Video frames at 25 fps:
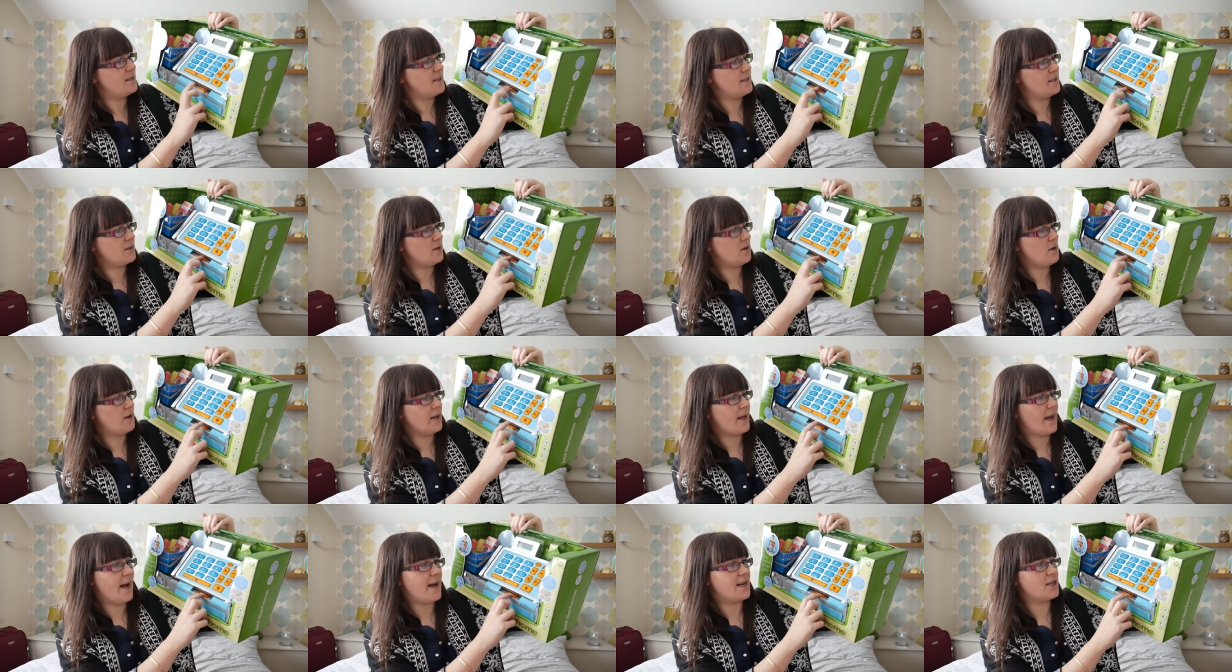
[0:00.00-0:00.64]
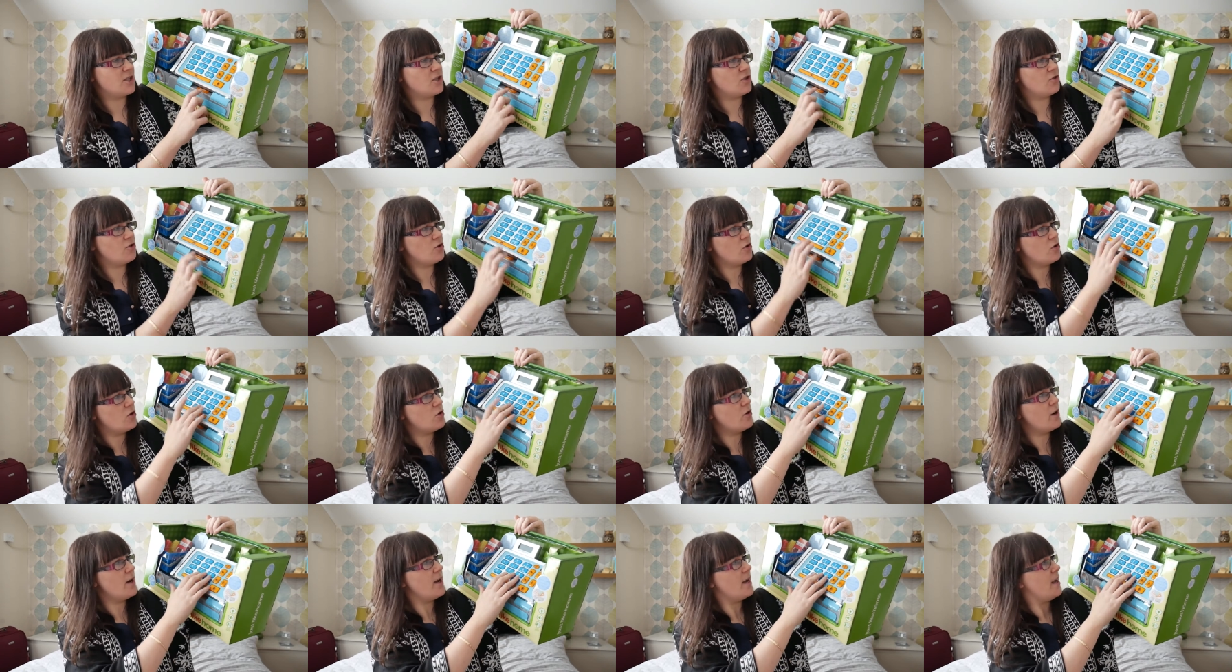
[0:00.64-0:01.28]
It's got a cash
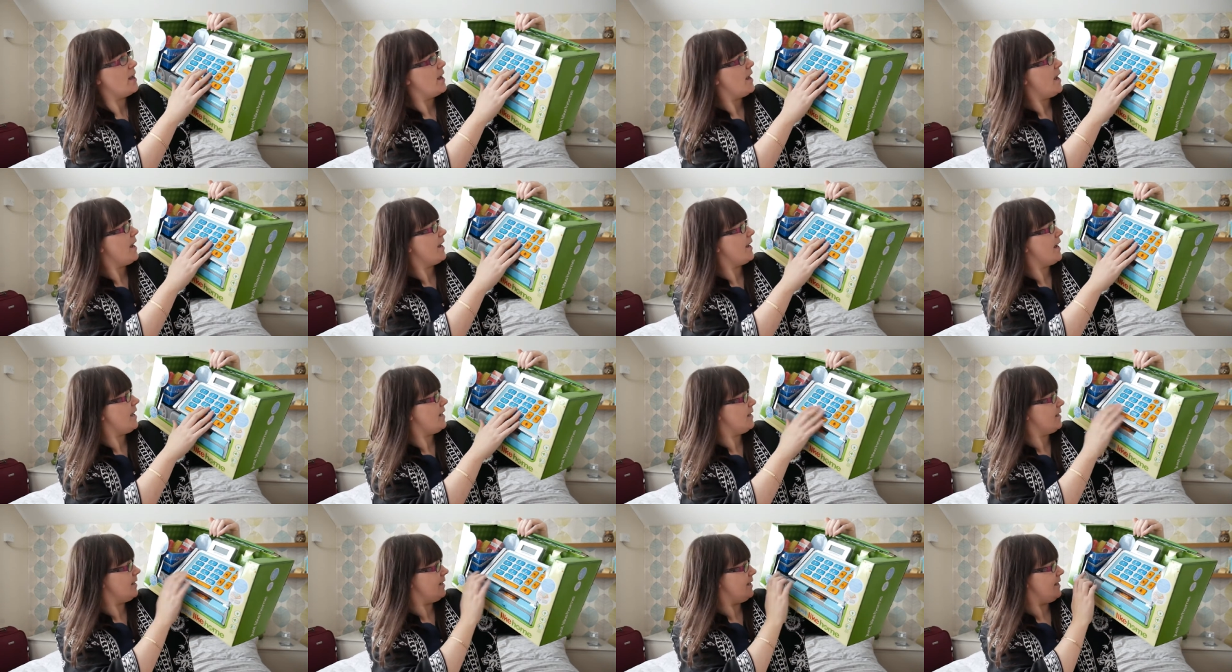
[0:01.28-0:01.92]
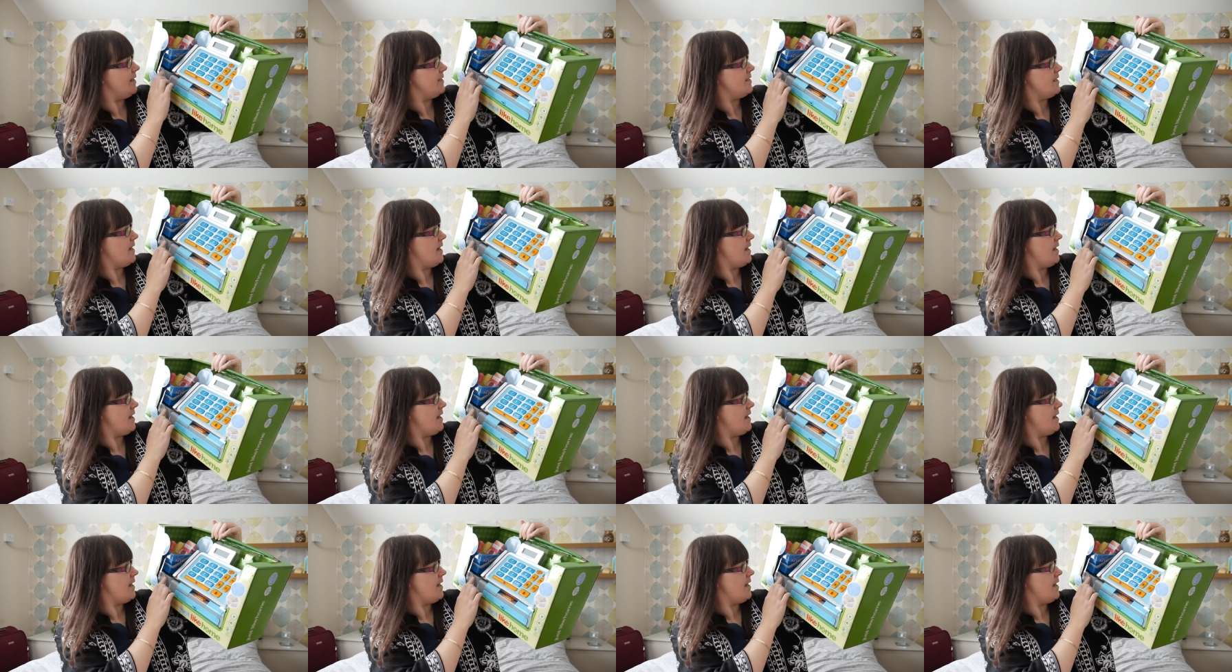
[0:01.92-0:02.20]
drawer calculator